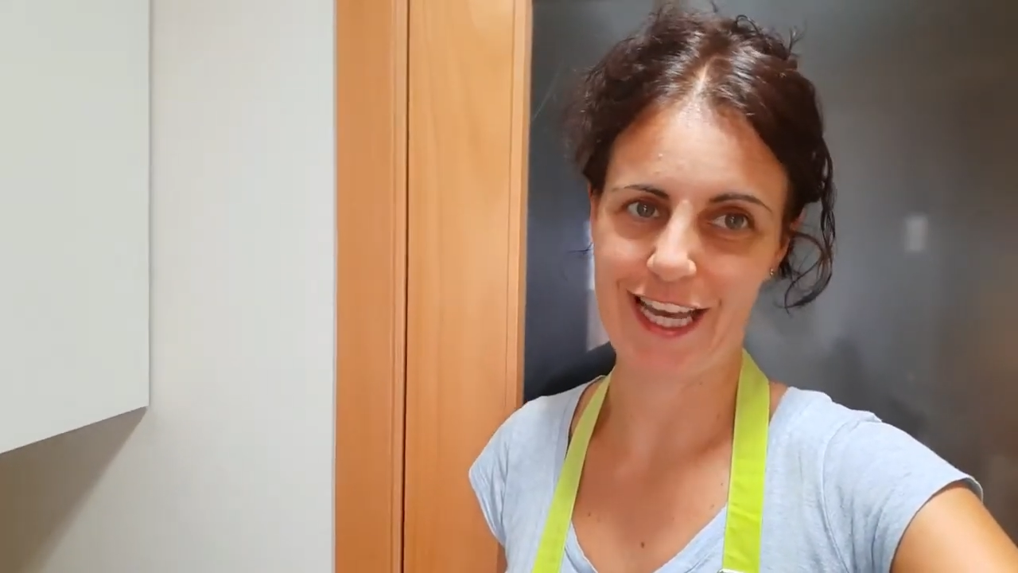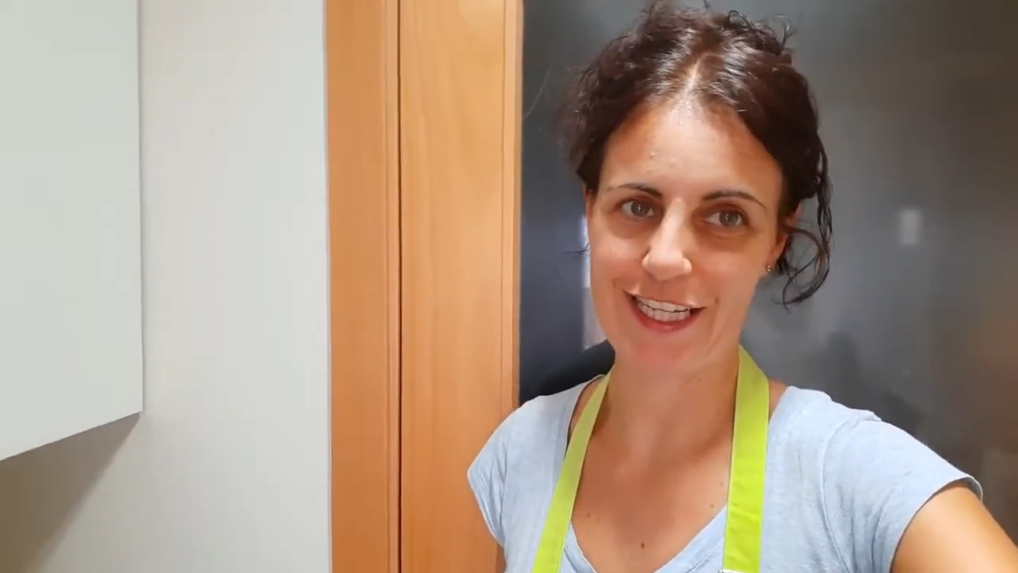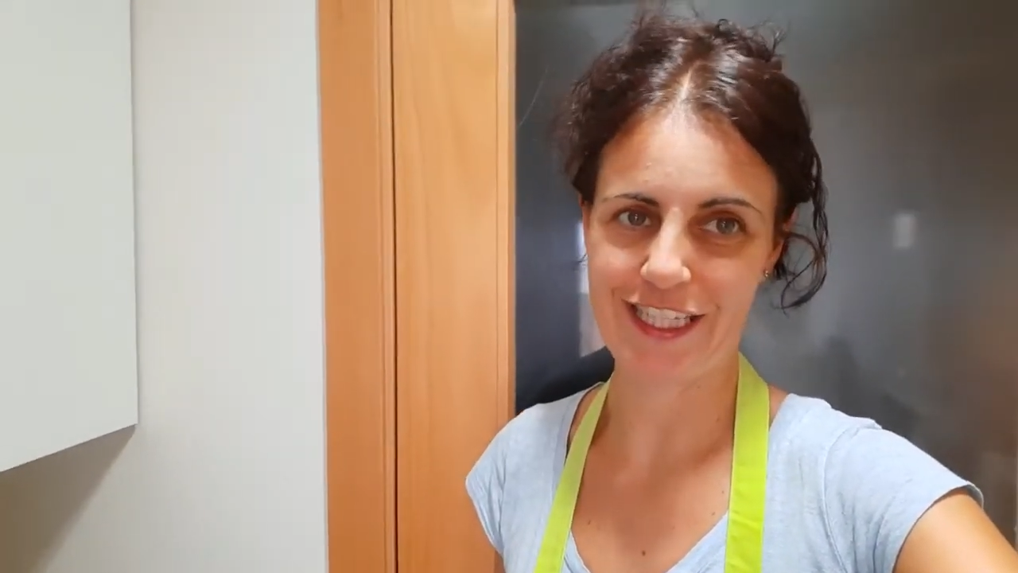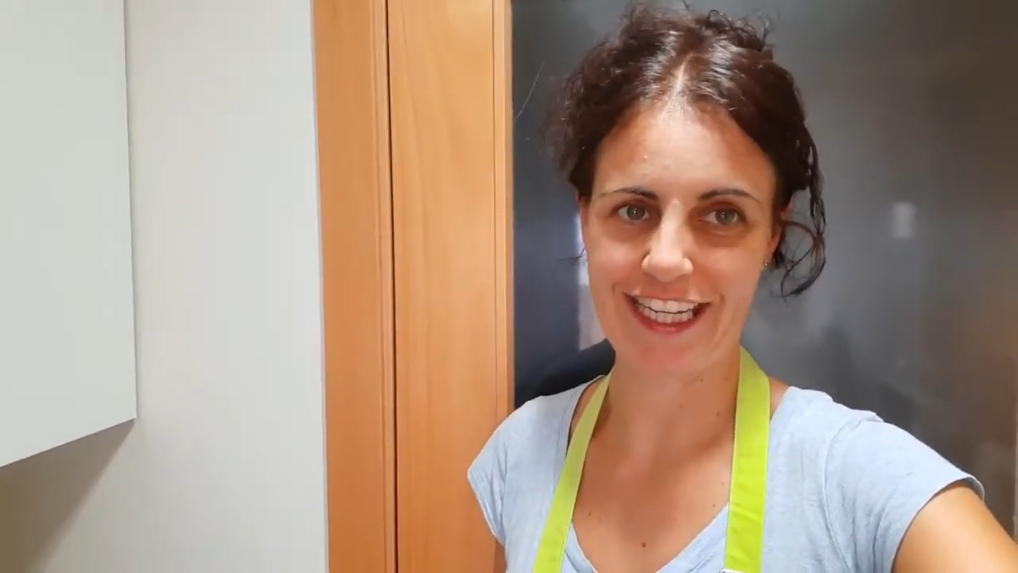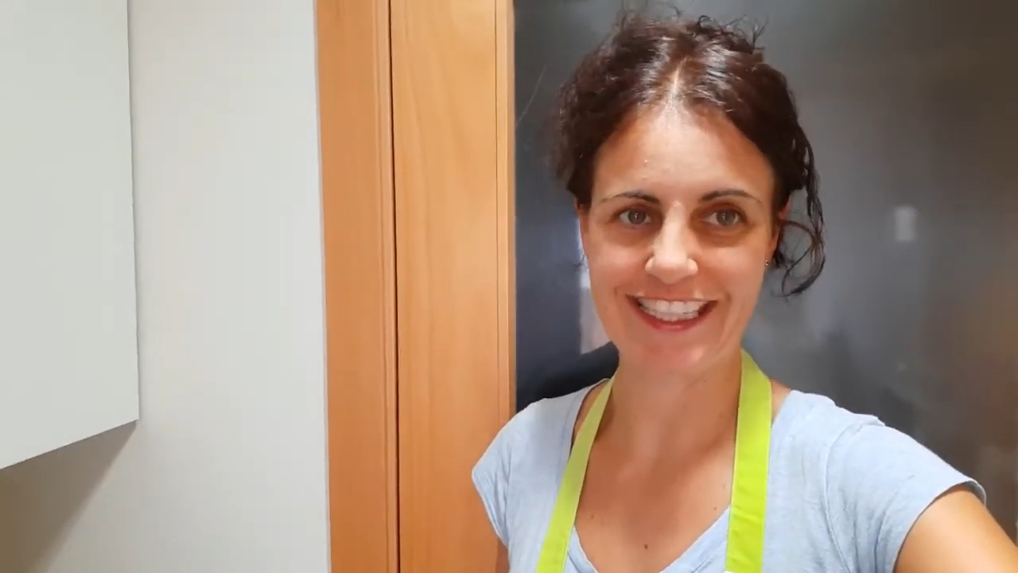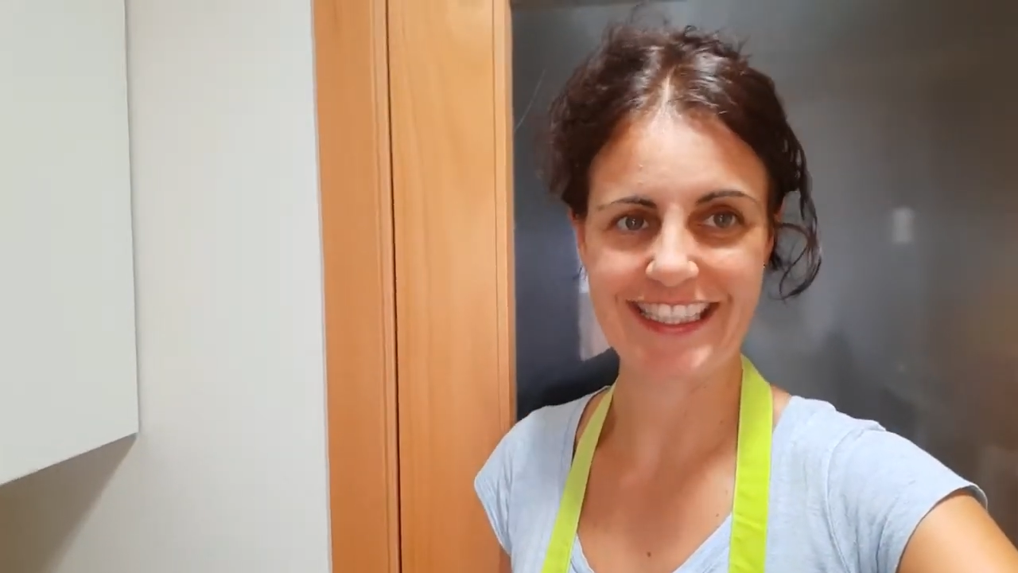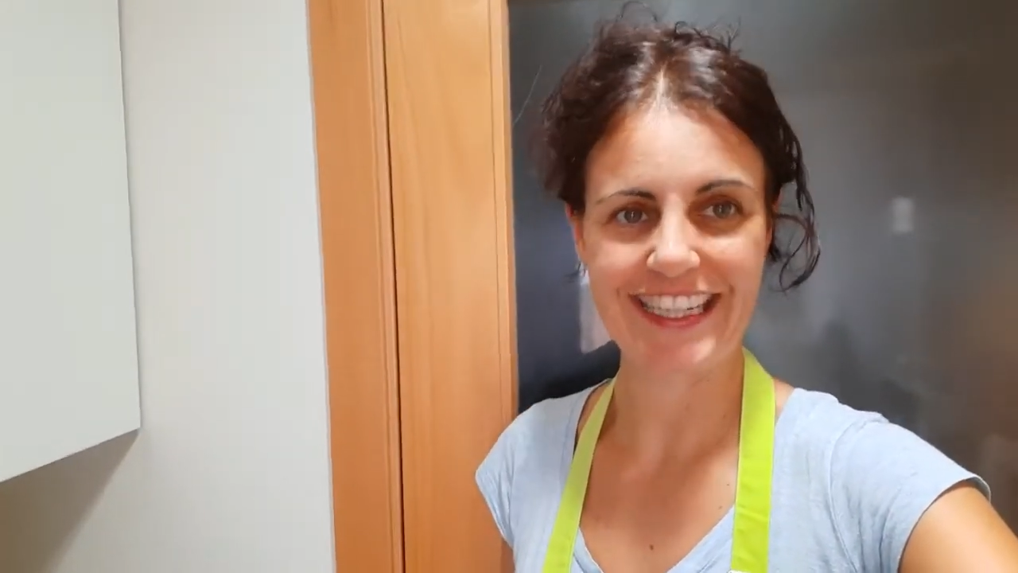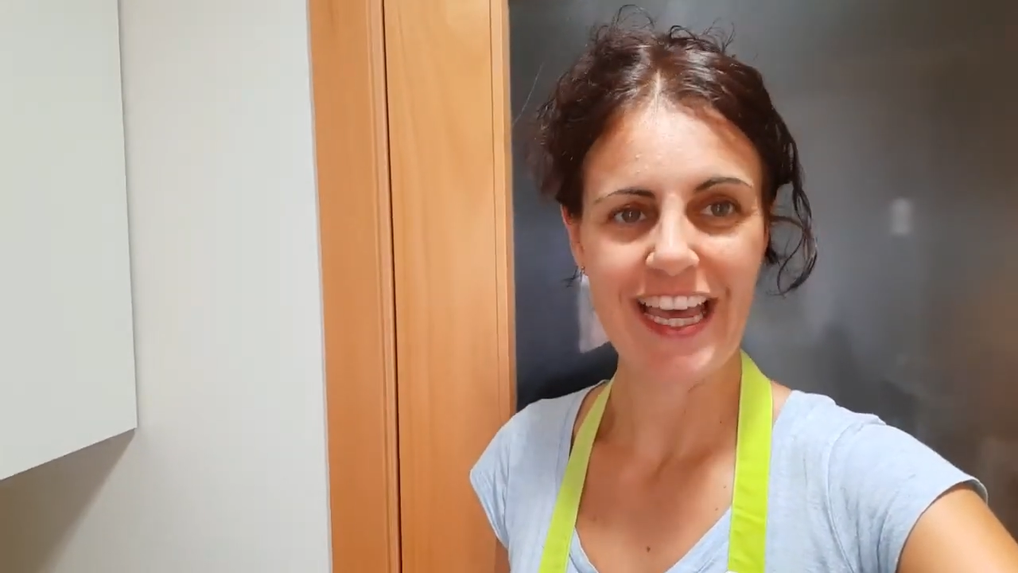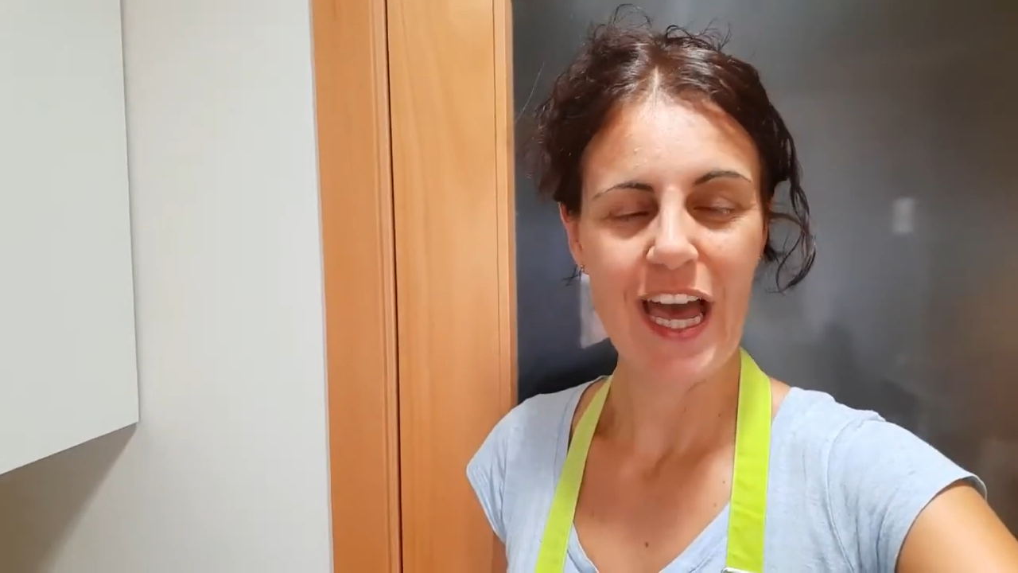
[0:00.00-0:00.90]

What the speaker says: that is it.